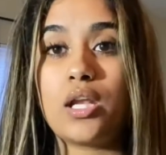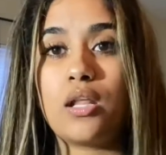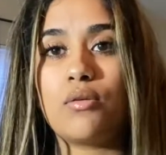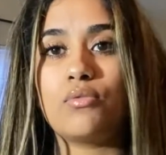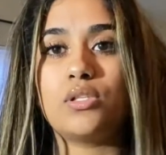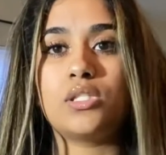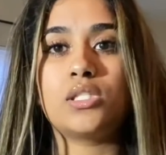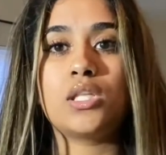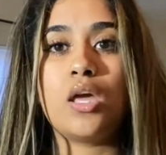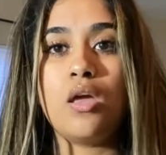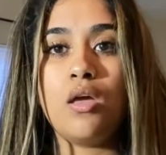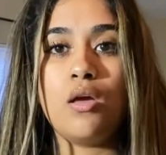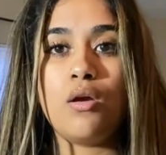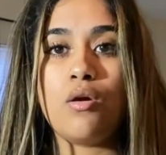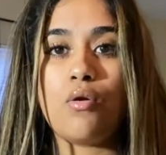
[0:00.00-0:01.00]
It was
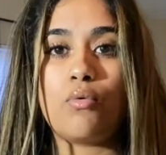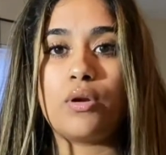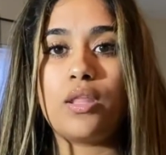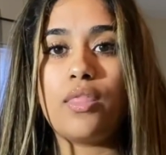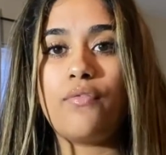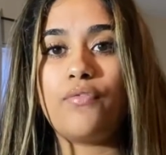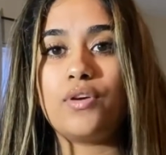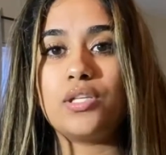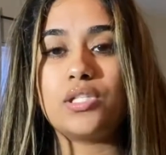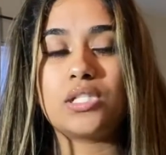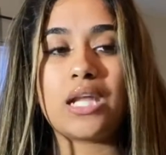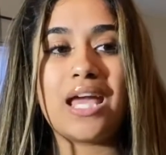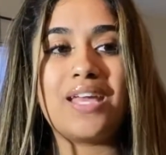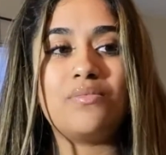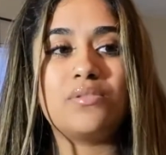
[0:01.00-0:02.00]
one of the first
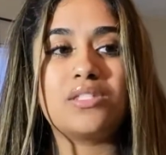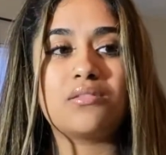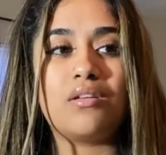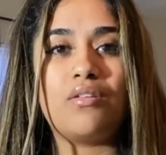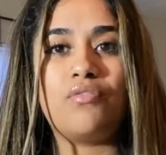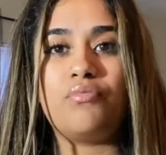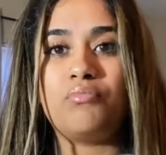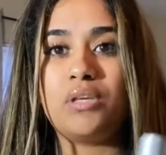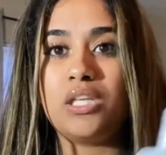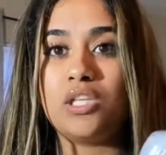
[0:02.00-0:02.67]
times of me